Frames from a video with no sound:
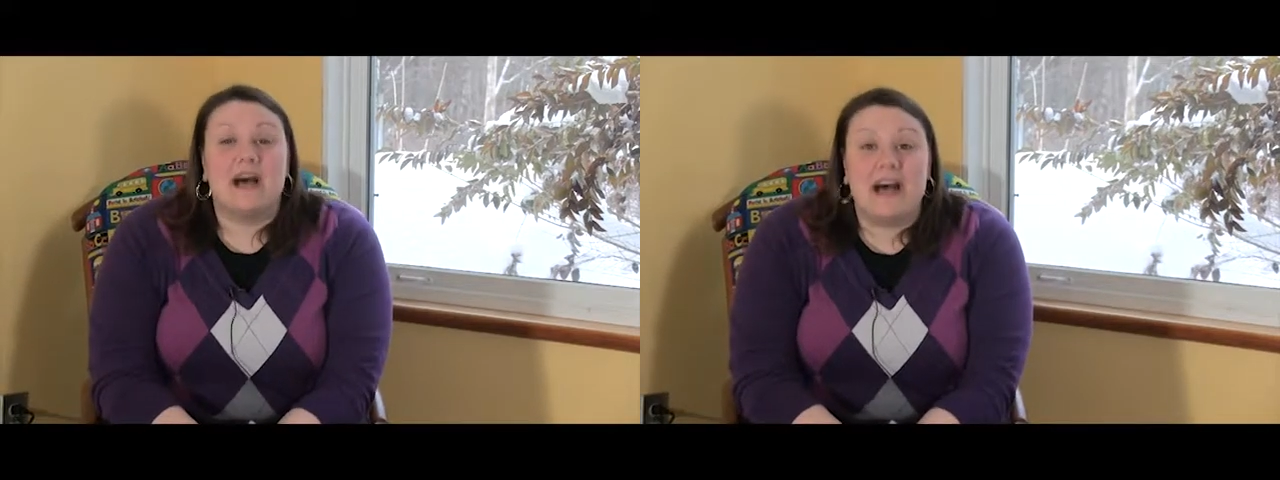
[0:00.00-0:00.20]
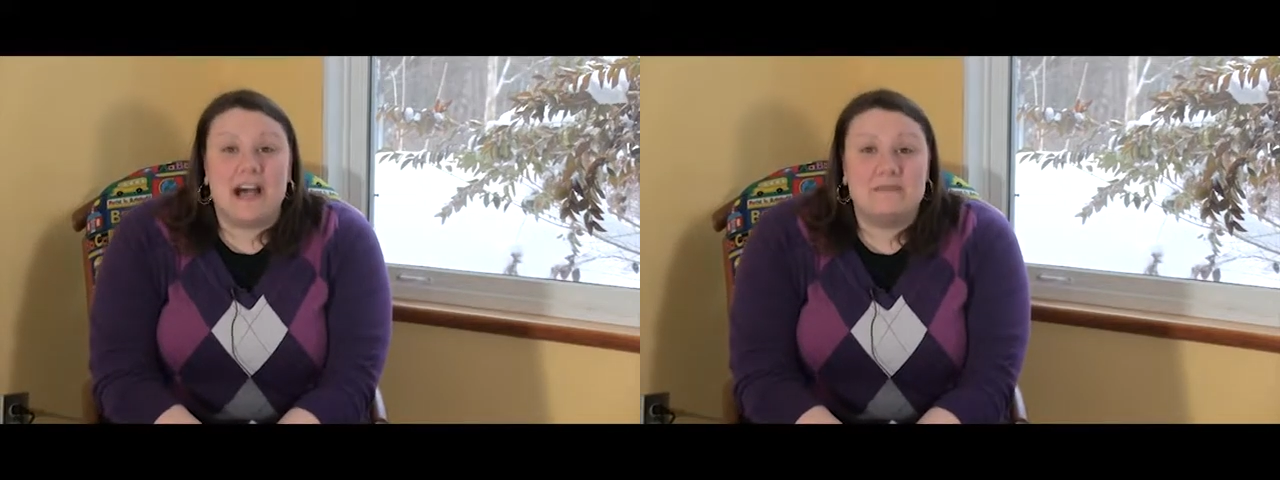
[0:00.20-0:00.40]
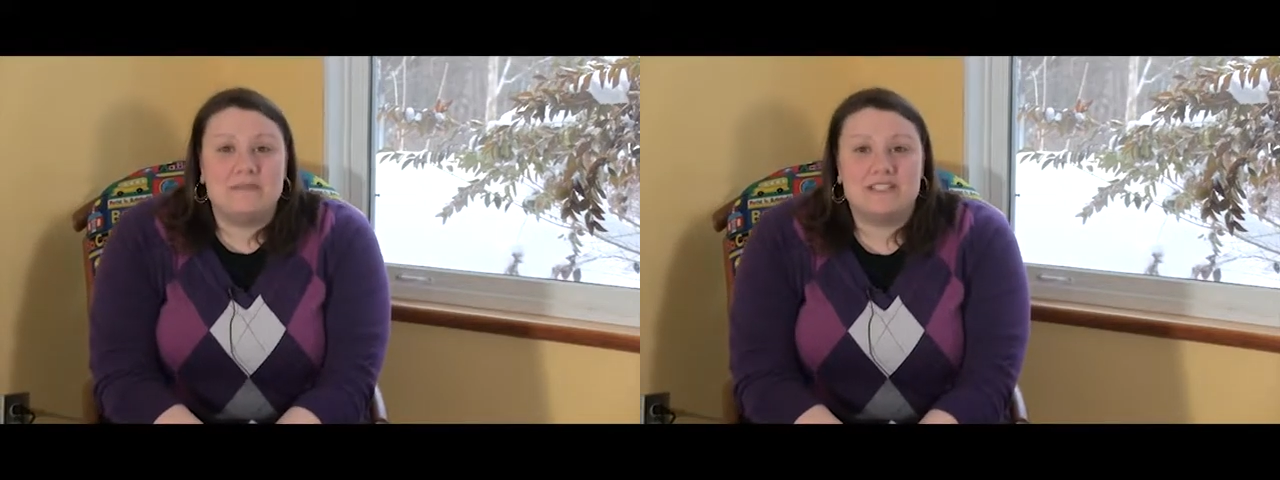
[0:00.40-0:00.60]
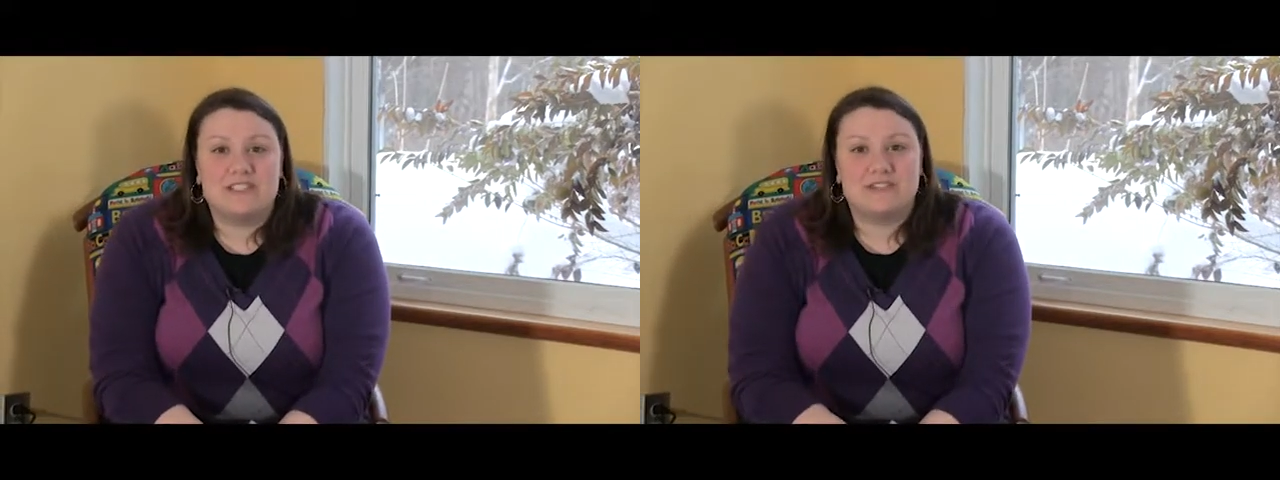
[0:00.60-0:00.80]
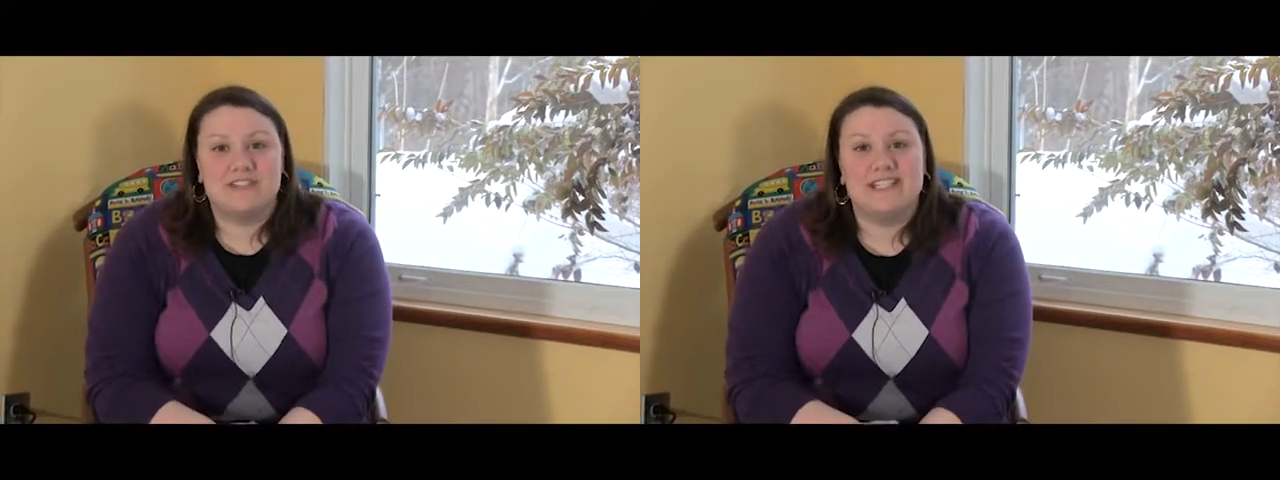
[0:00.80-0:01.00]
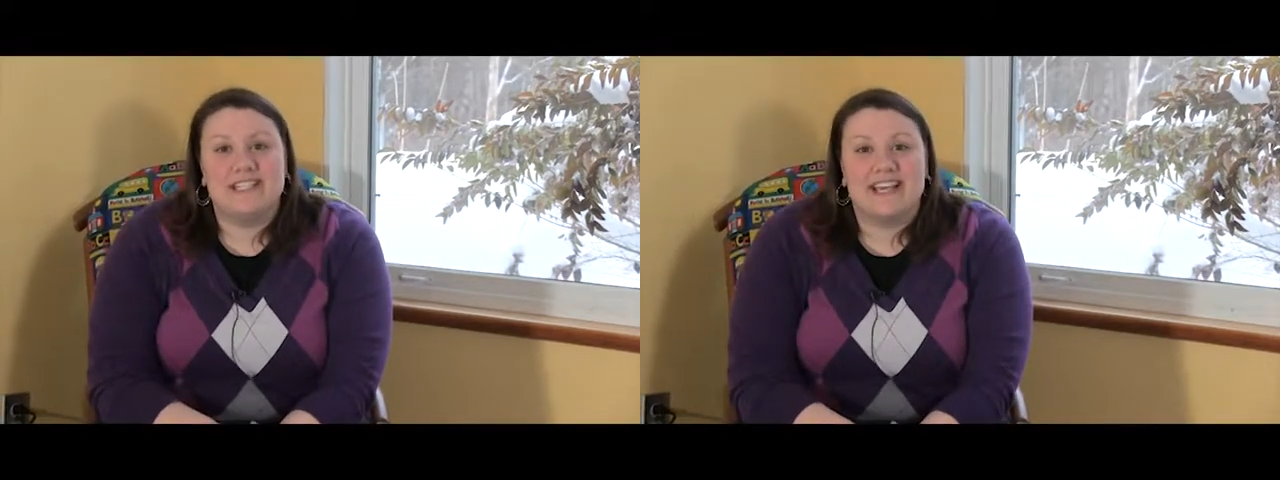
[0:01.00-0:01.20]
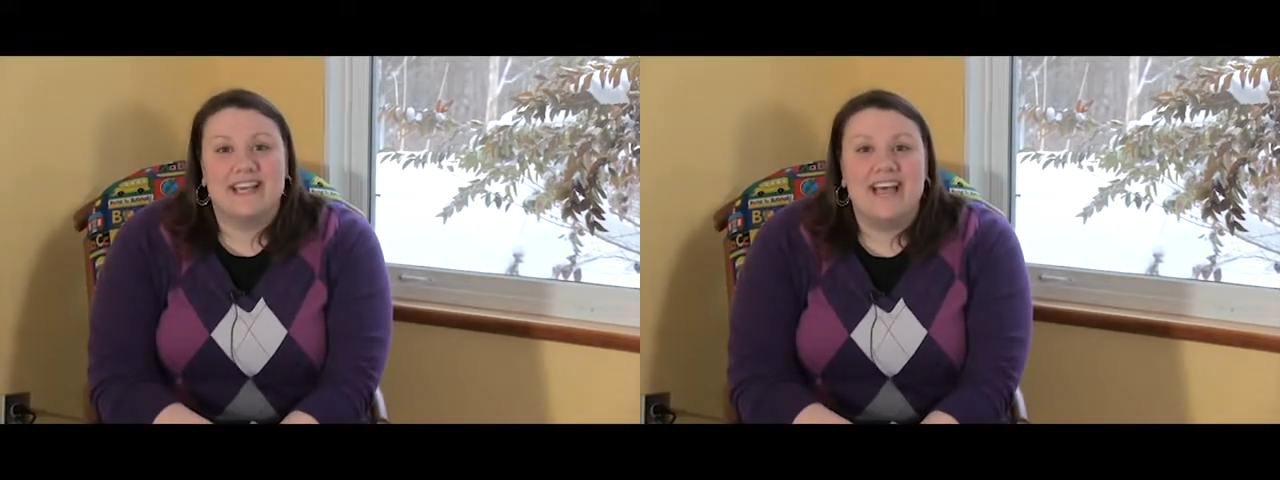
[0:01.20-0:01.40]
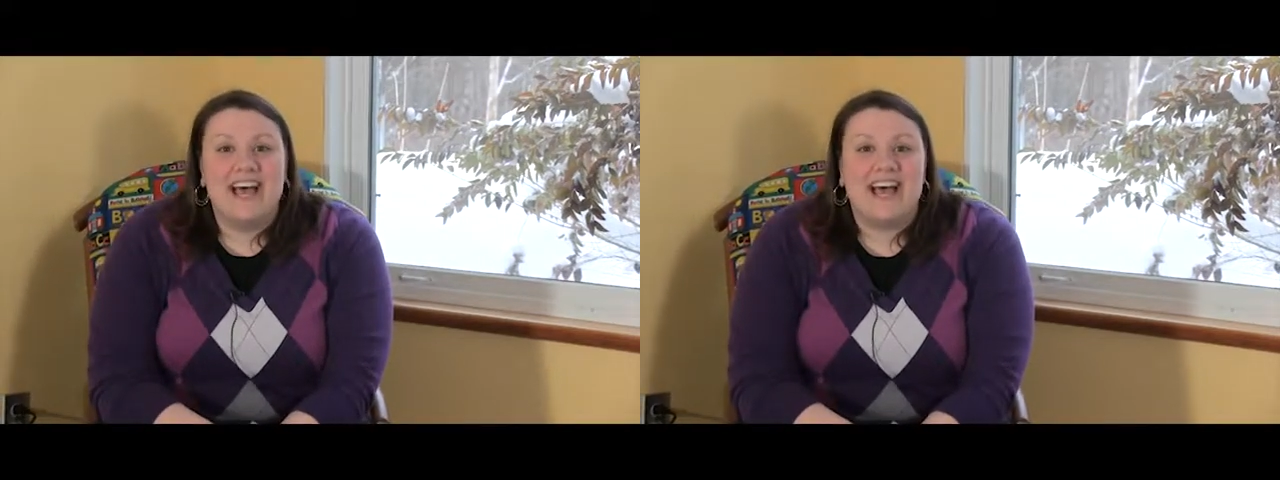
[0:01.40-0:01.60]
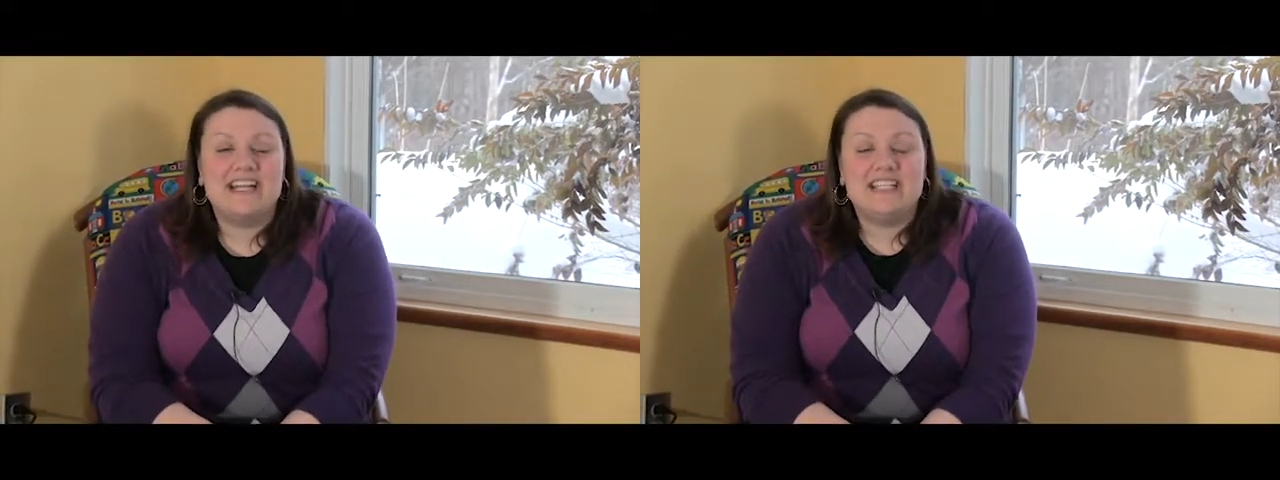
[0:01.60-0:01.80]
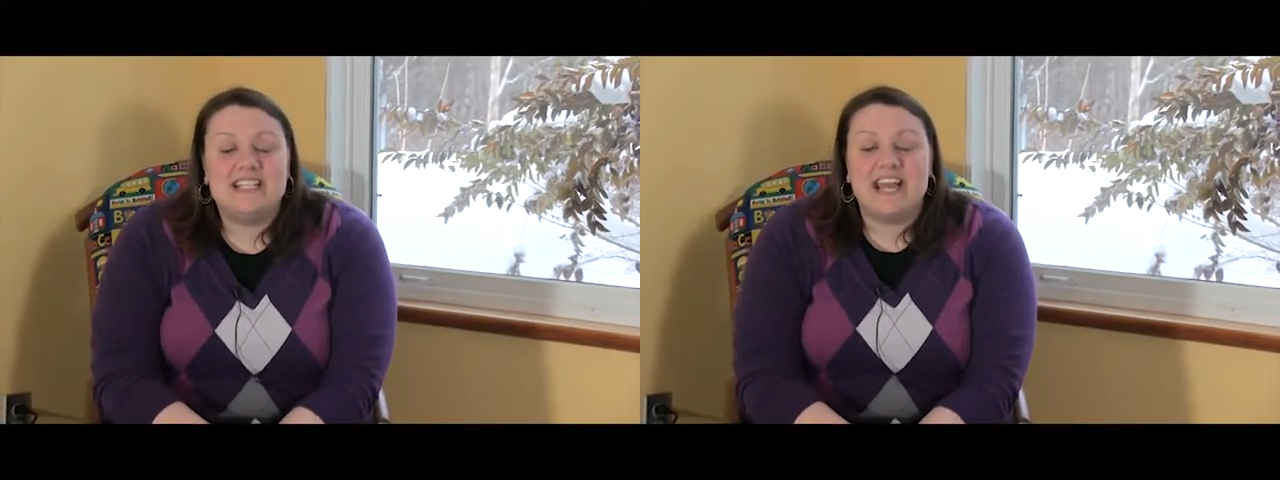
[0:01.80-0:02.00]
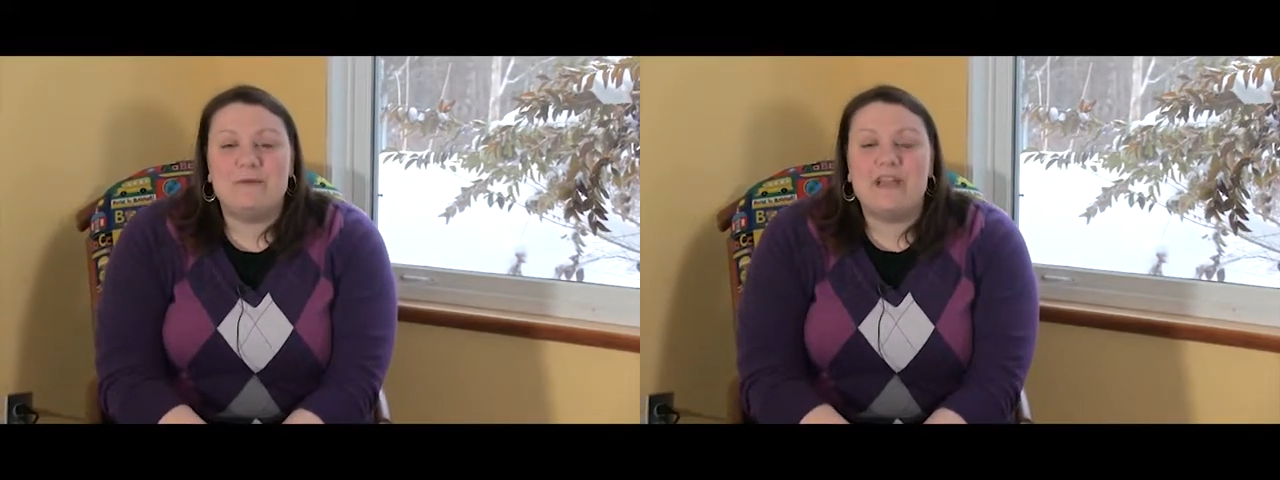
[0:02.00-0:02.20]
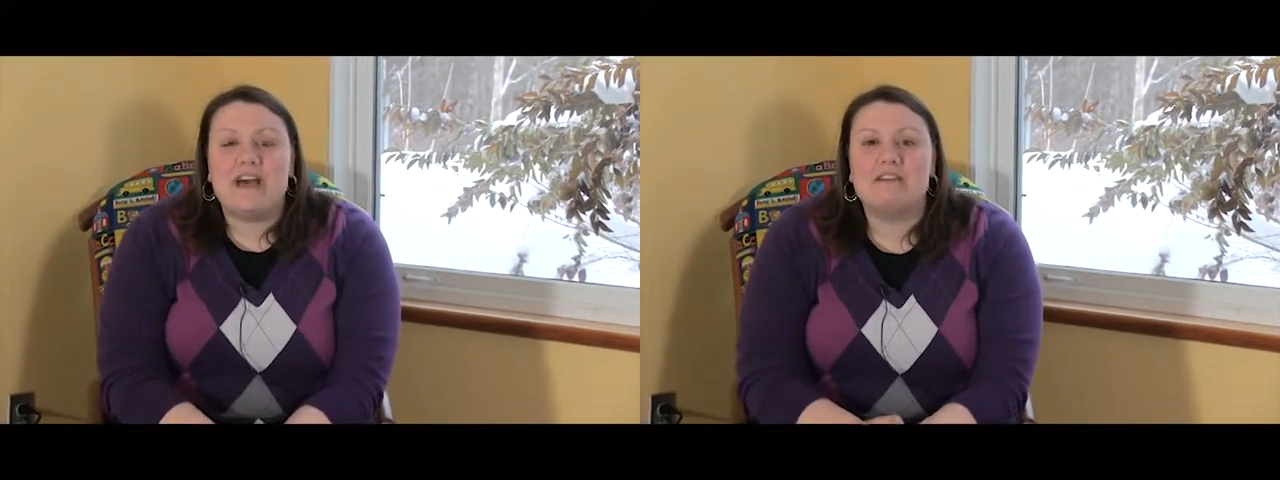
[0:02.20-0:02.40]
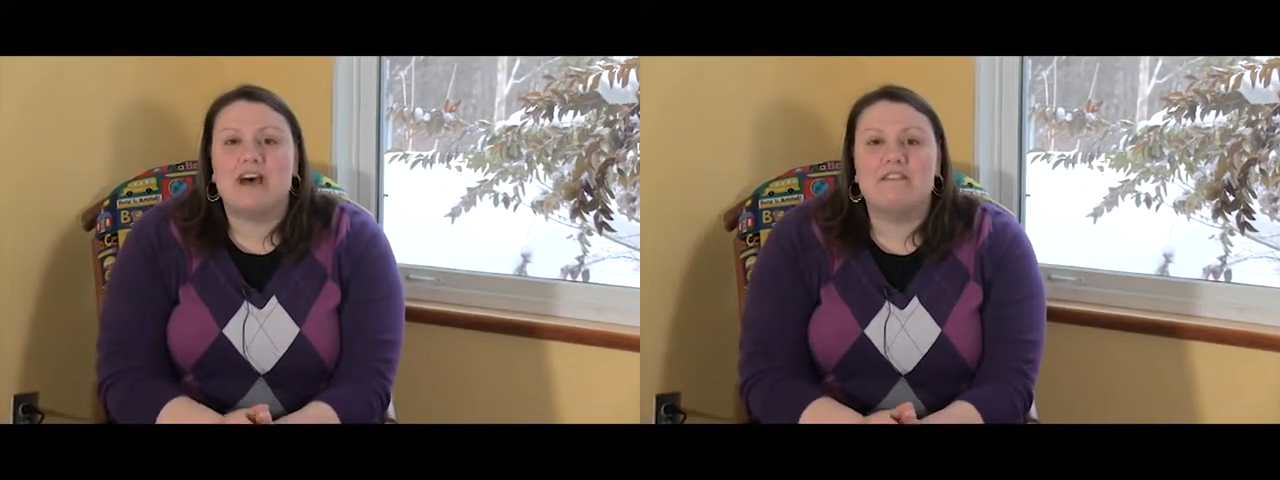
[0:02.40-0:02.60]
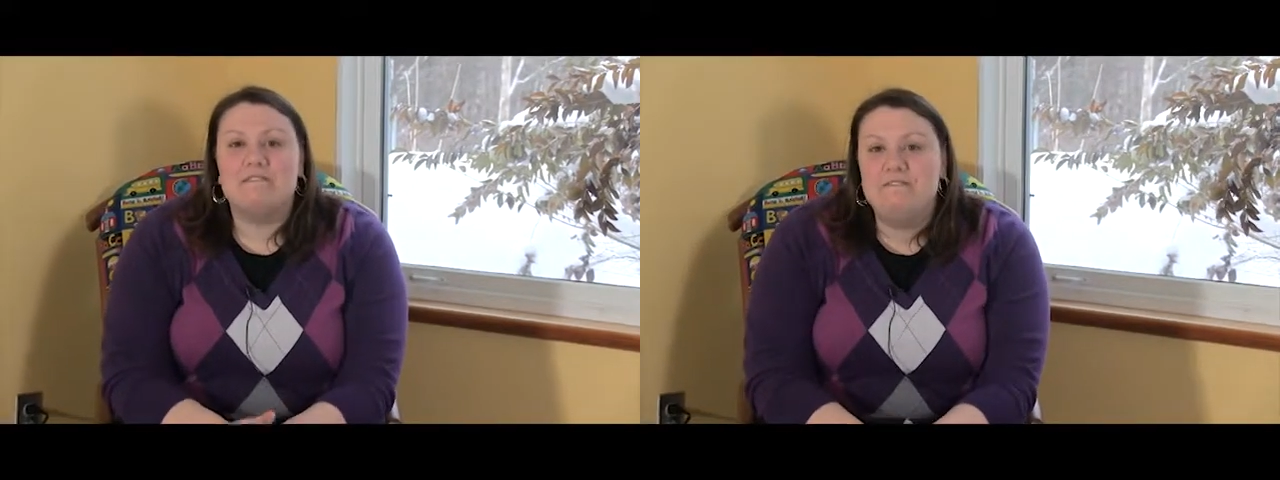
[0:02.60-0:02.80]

I'm Miss Teresa, and today we have a